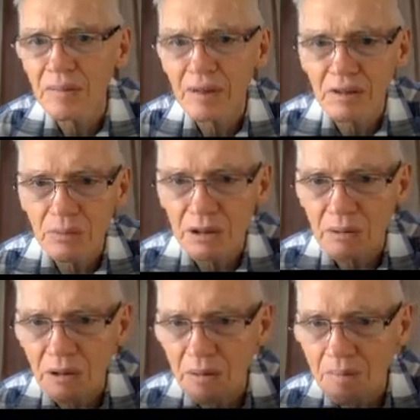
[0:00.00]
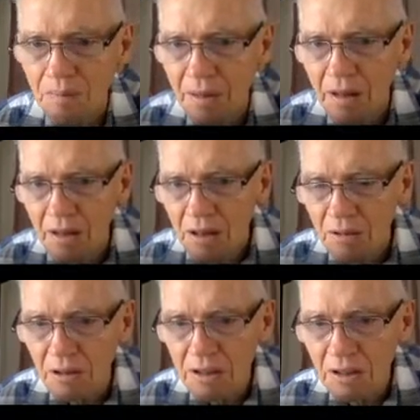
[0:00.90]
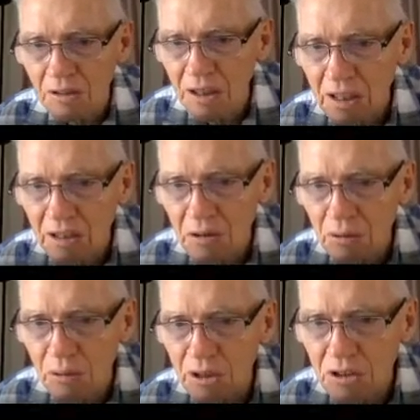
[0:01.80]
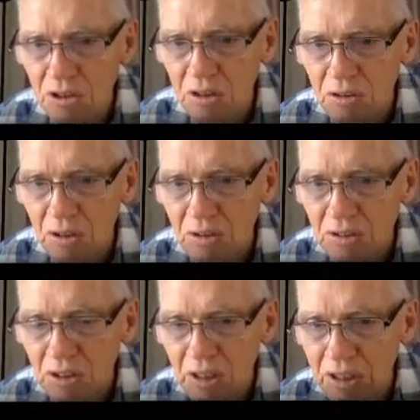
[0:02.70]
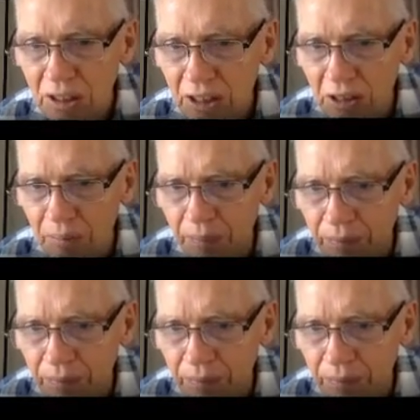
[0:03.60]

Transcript: This is what I want. Right, are there any questions on the side here?